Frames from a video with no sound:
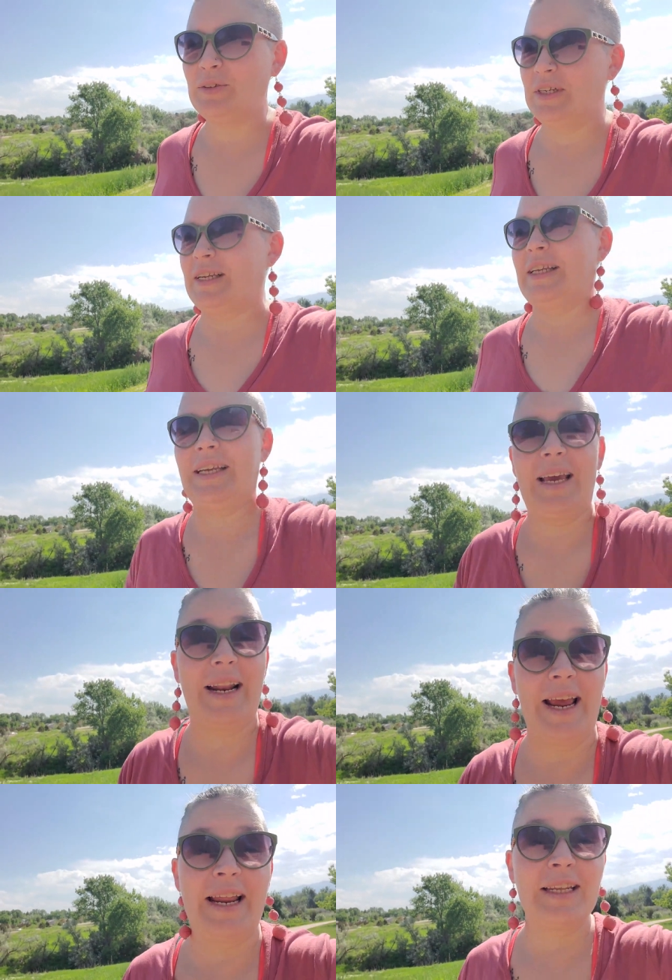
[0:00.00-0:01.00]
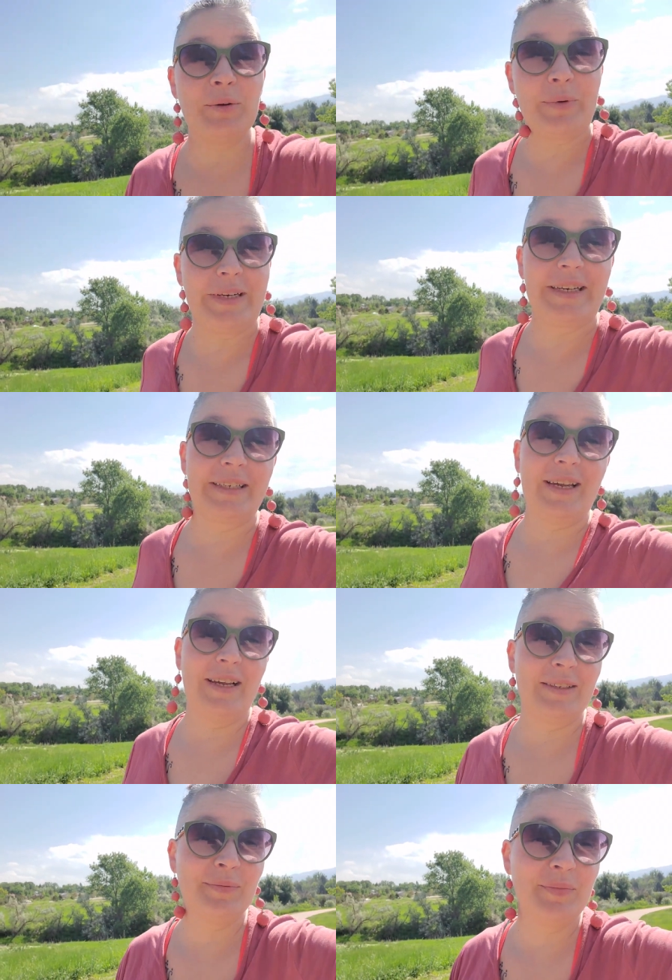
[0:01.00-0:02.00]
didn't get any reading
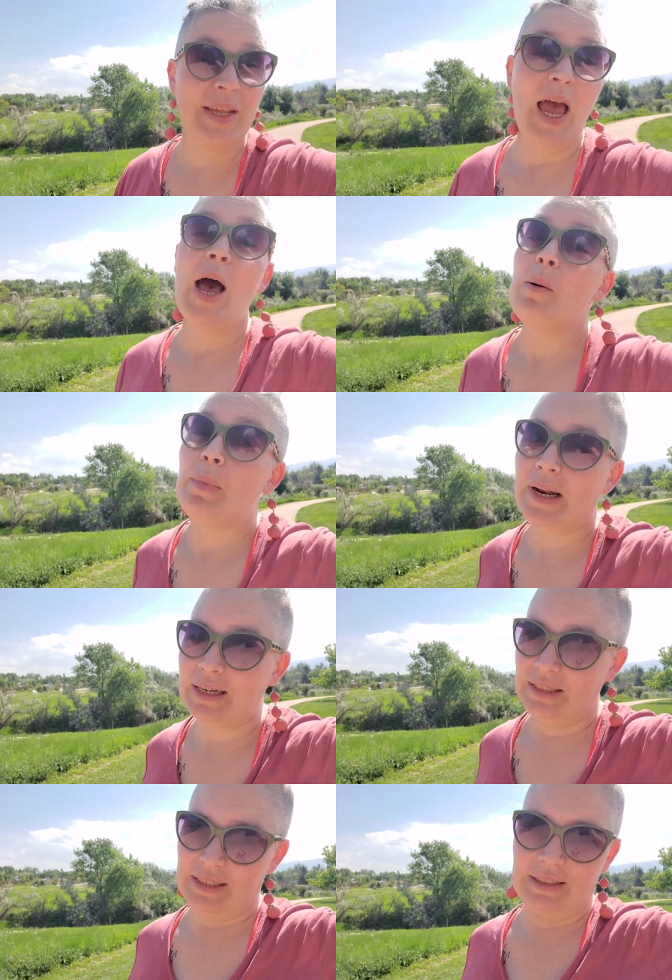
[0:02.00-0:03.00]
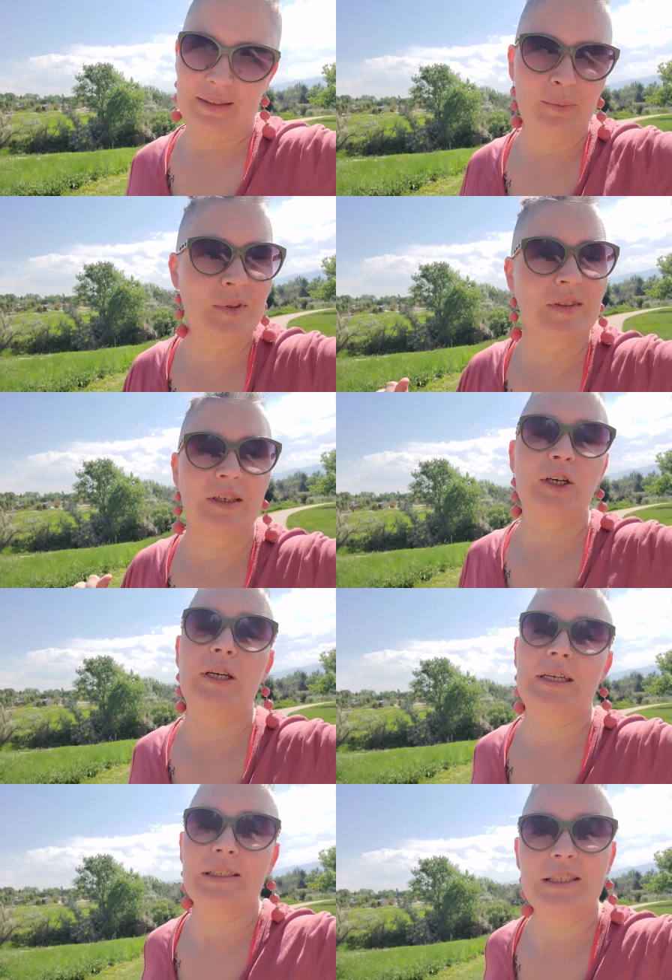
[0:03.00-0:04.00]
done, but I did get some
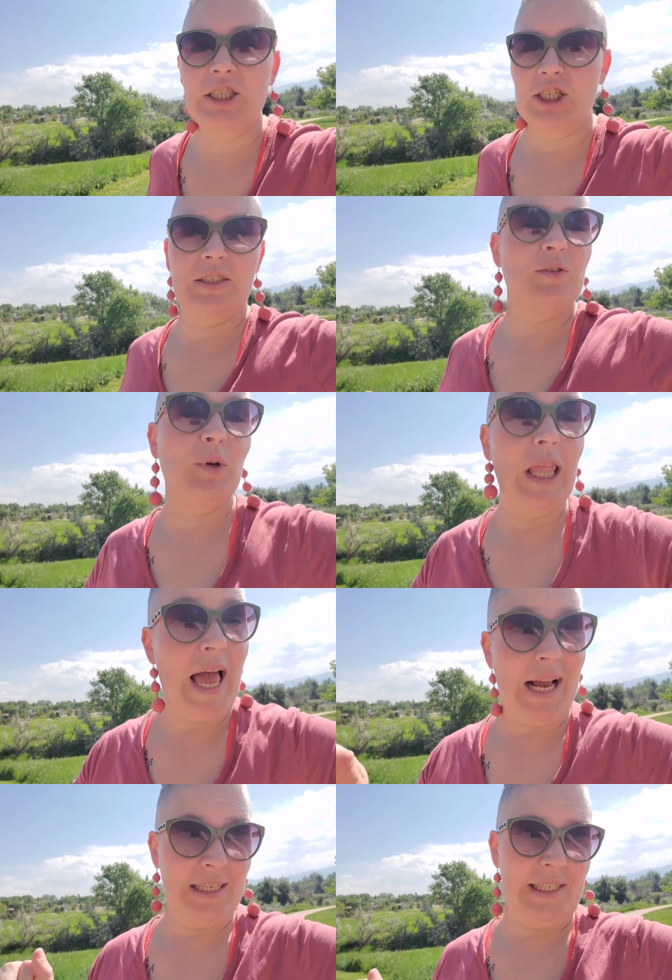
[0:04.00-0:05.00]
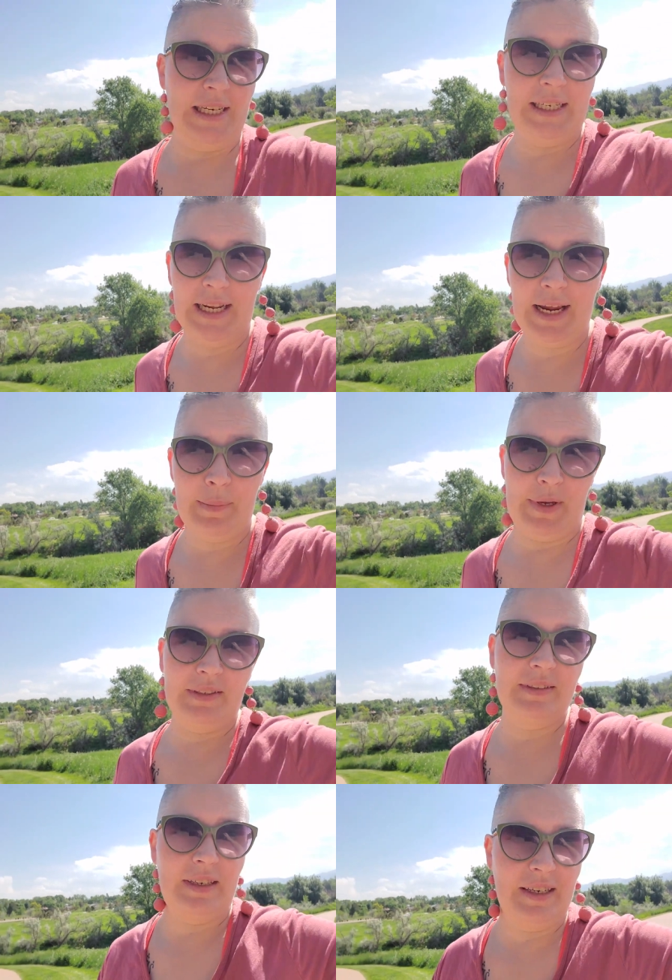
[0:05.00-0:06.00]
serious just relaxing and
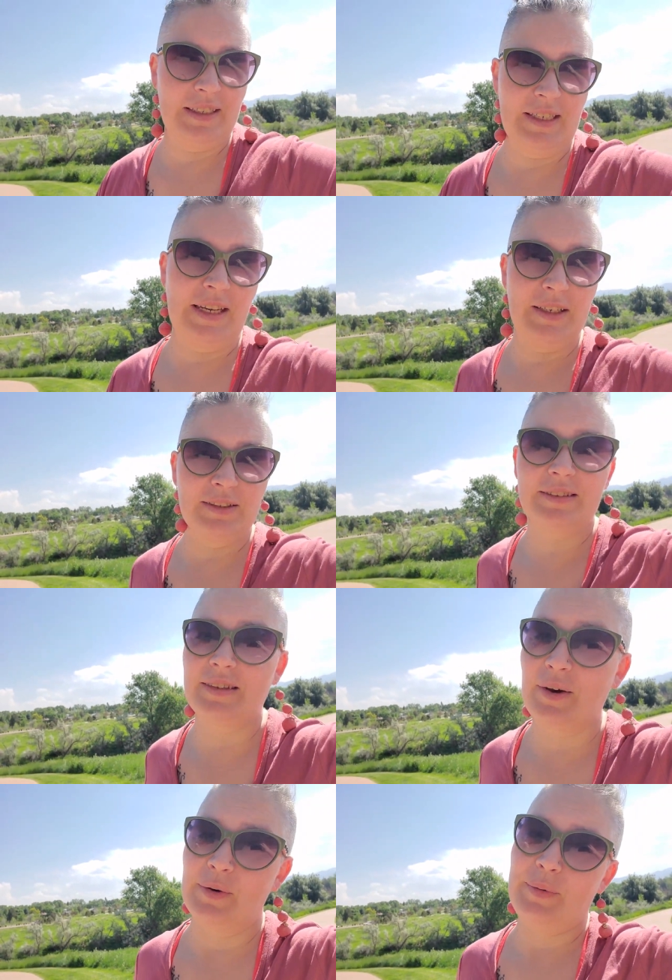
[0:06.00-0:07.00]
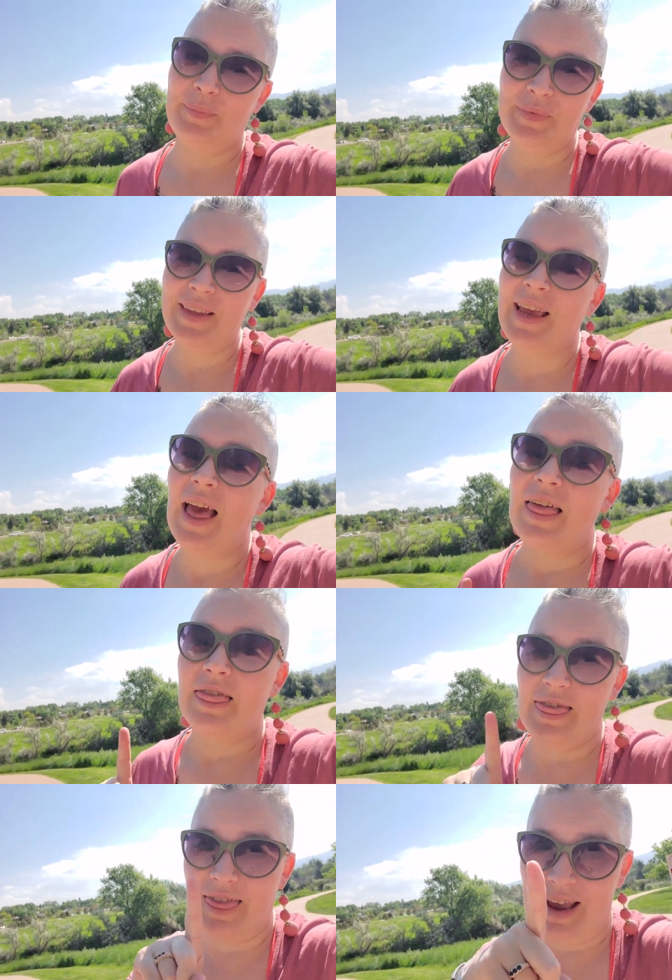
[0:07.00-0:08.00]
hammock sitting done, so
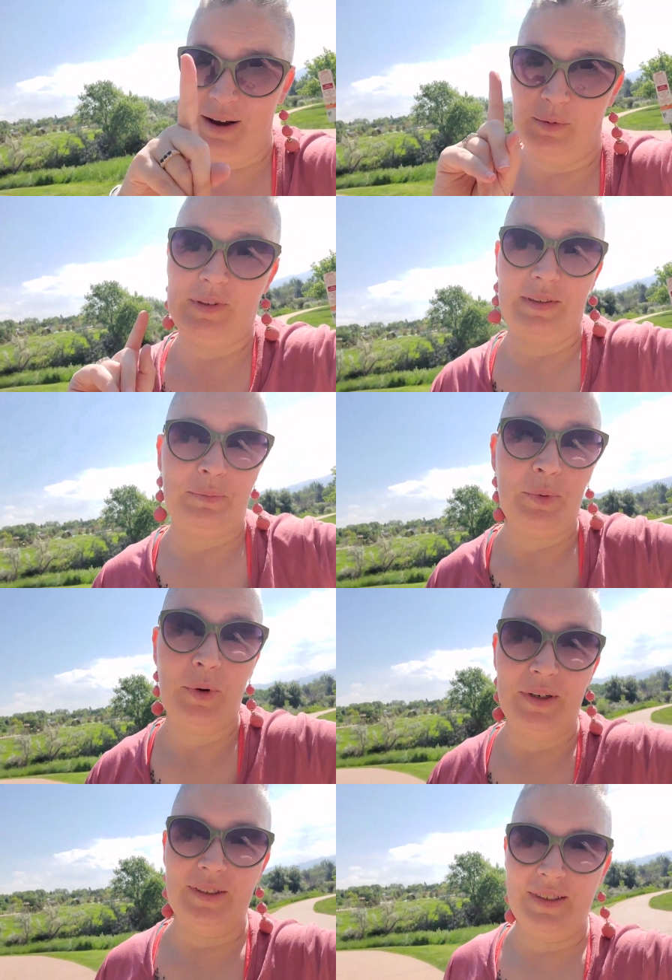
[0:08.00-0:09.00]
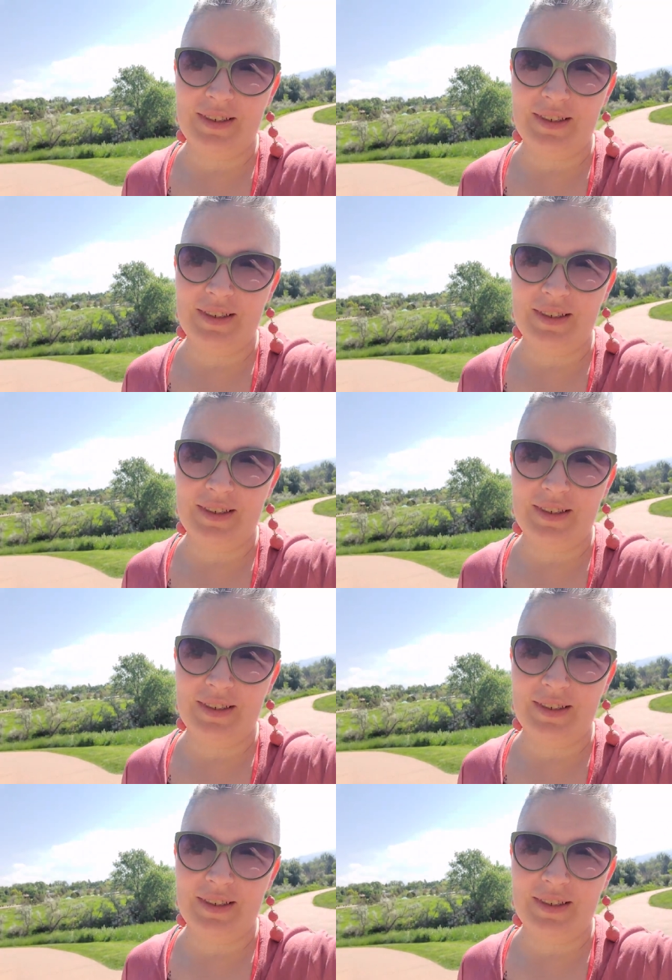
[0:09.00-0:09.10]
that was important.